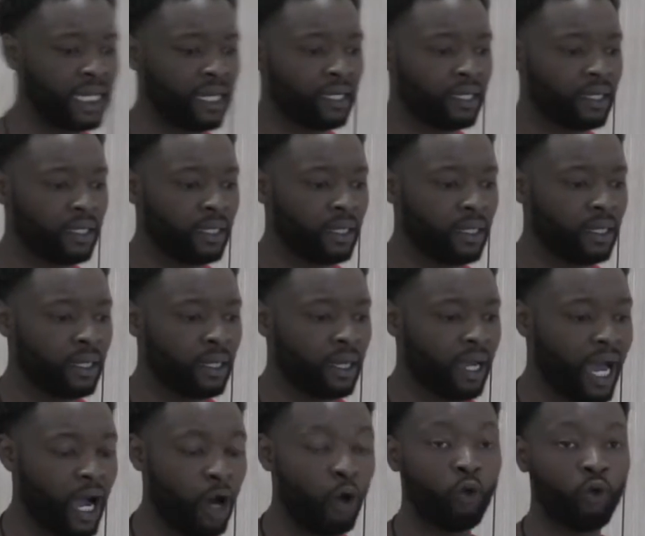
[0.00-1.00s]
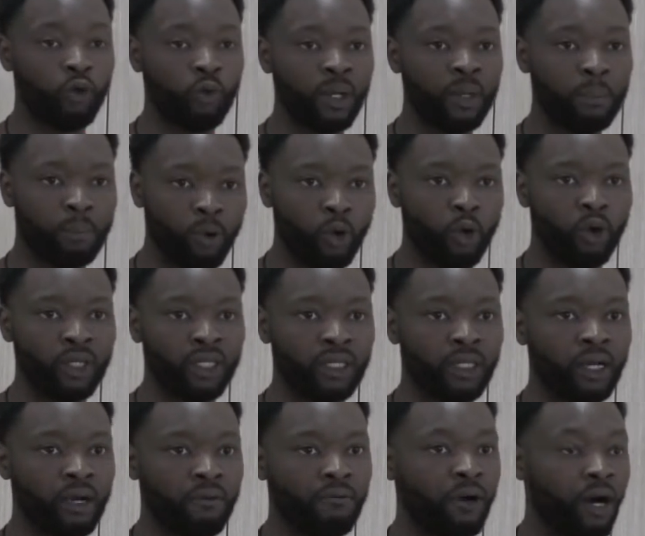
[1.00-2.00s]
that how
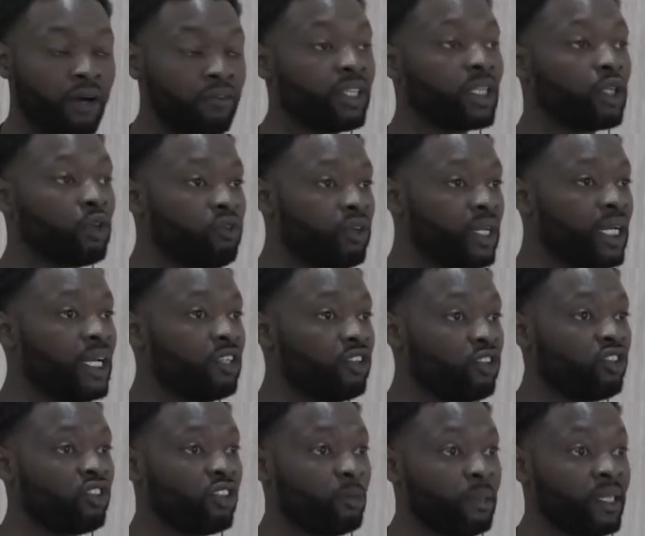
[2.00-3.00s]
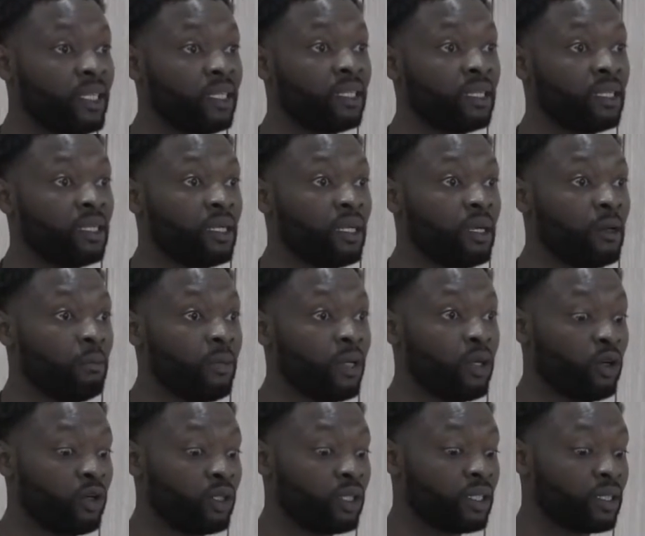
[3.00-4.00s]
important a father-son relationship is,
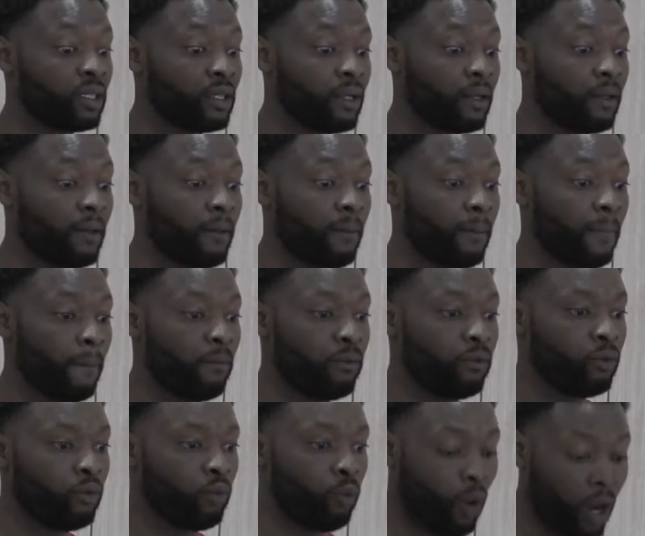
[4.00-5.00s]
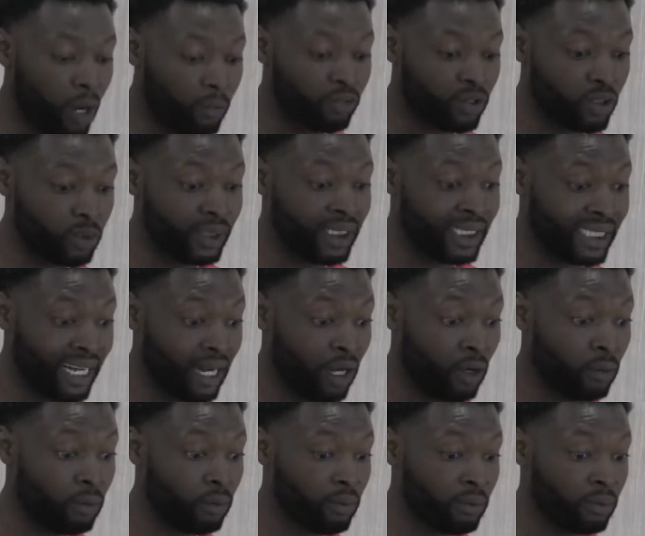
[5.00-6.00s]
because what I'm doing
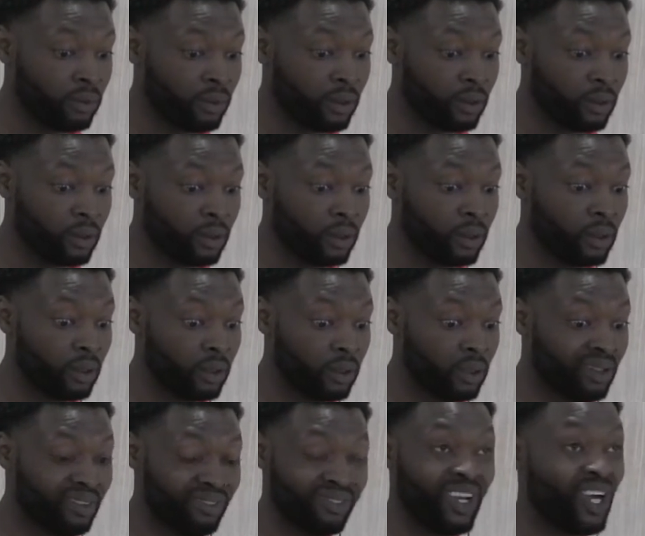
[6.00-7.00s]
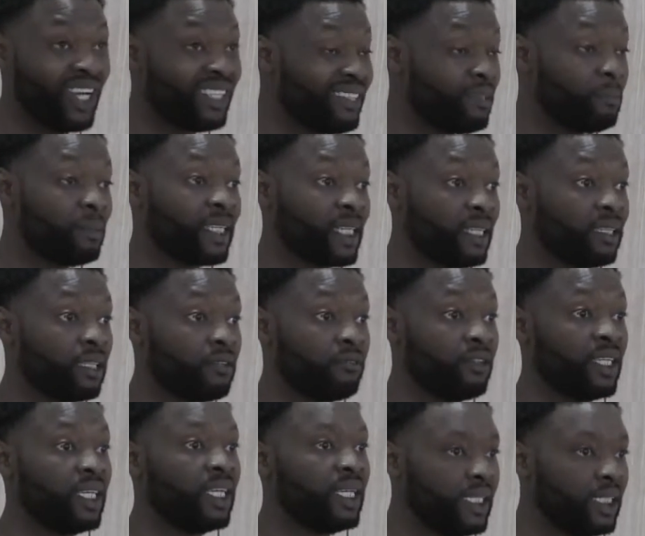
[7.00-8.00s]
now, 90% of
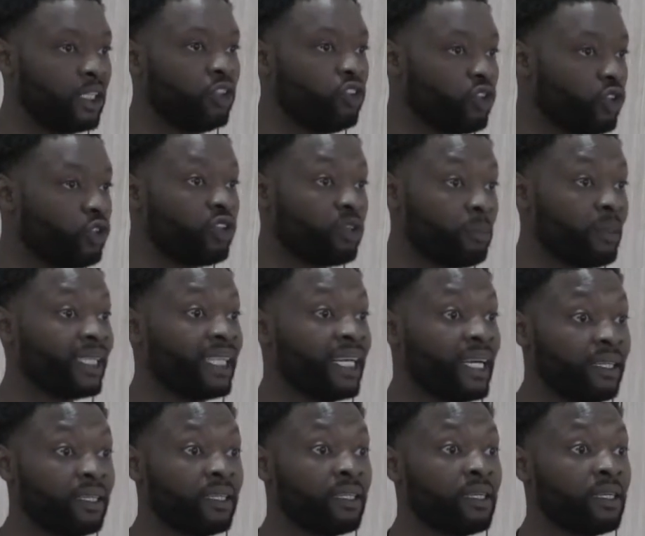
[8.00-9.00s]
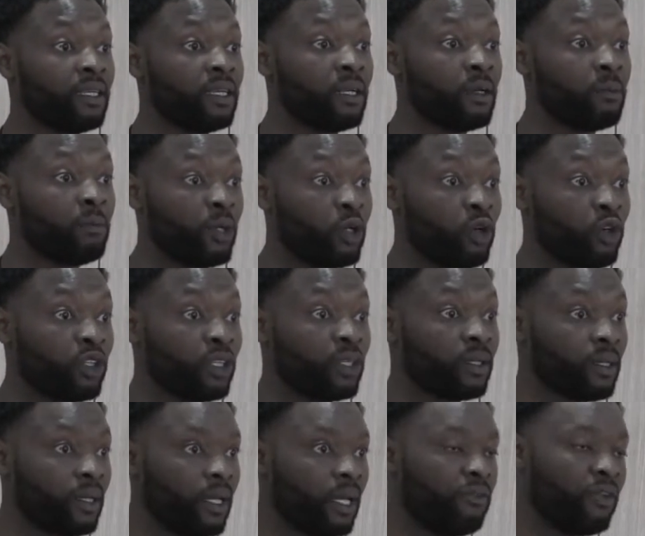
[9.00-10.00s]
it is due to my dad. Because
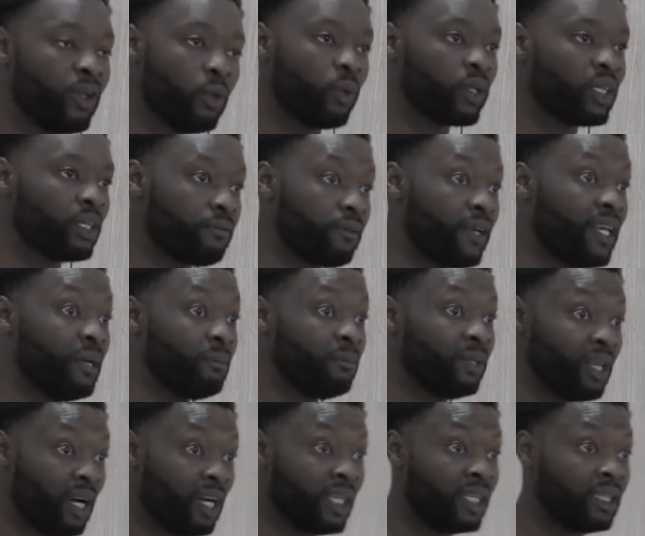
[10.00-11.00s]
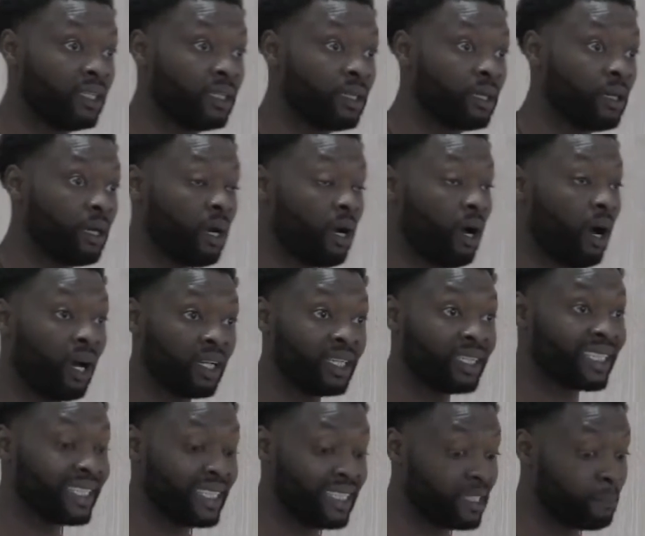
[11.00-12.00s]
if it wasn't for him dying,
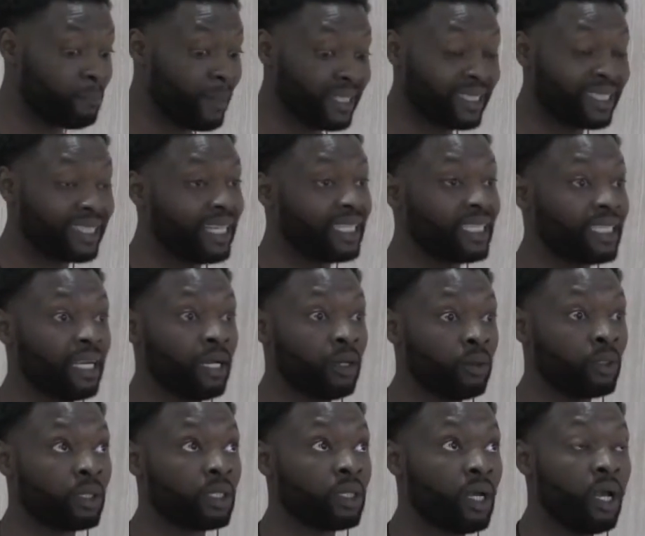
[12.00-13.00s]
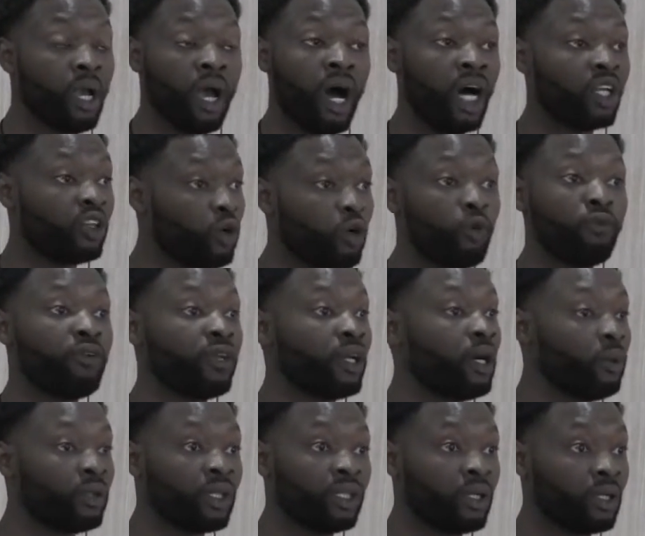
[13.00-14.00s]
honestly, as bad as that sounds, I don't think
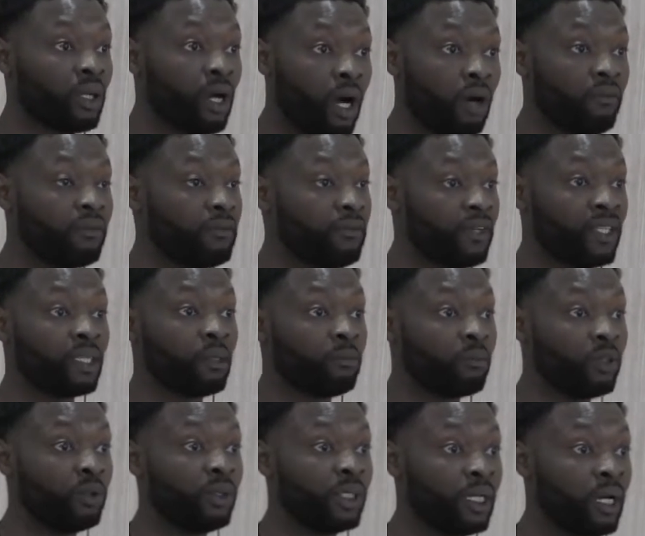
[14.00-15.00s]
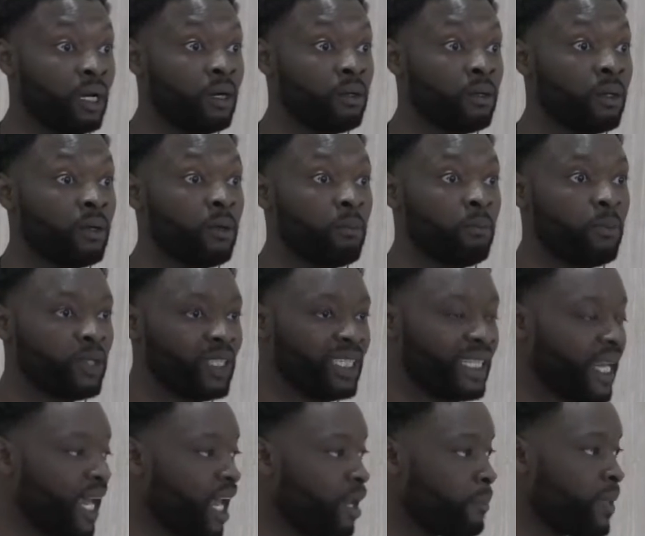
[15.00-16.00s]
I would have done half the things I'm doing now. Because
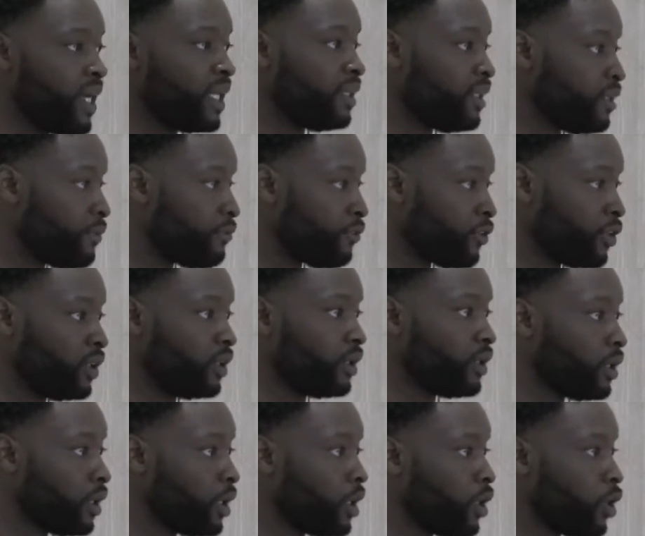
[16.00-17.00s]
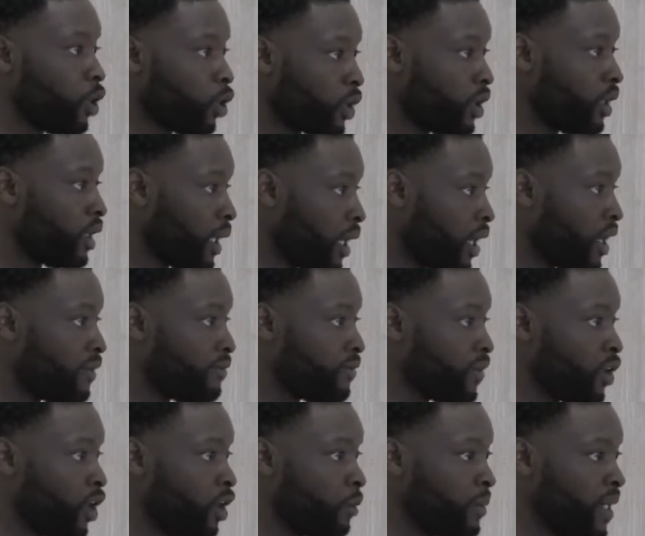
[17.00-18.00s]
he gave me a different look at life,
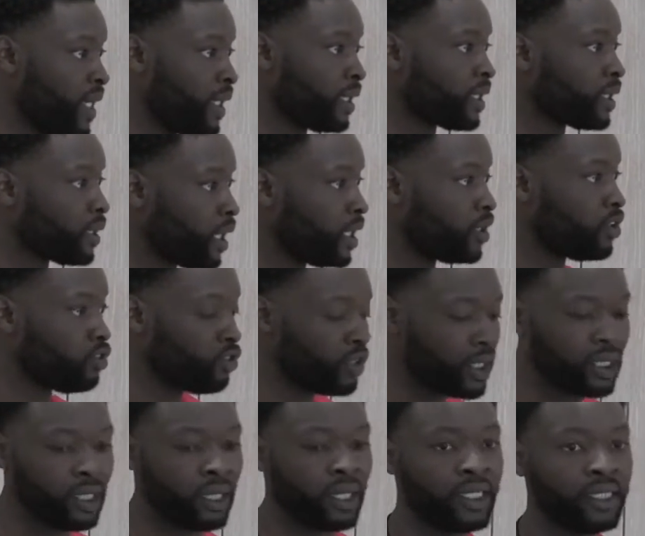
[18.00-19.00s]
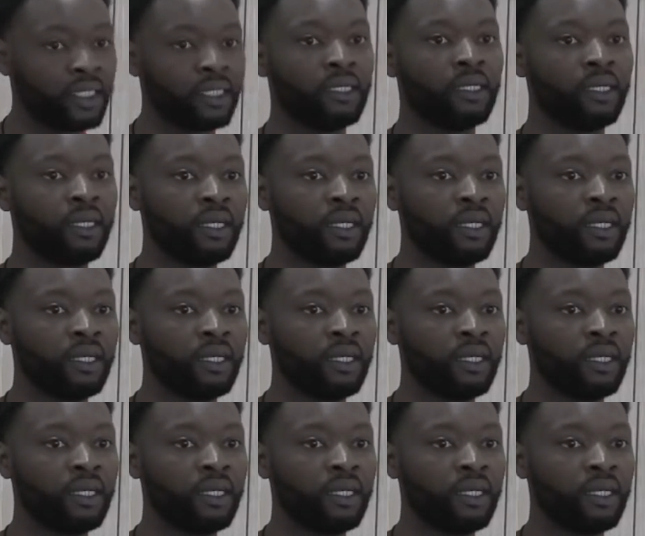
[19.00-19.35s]
you know what I mean? I started to realise